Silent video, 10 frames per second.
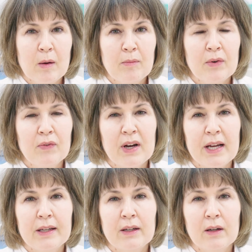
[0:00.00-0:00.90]

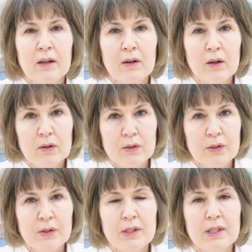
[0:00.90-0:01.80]
provided low
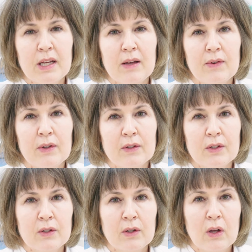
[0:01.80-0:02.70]
certainty
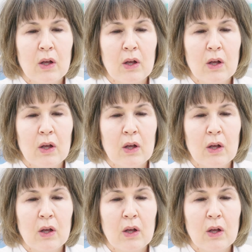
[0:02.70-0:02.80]
evidence,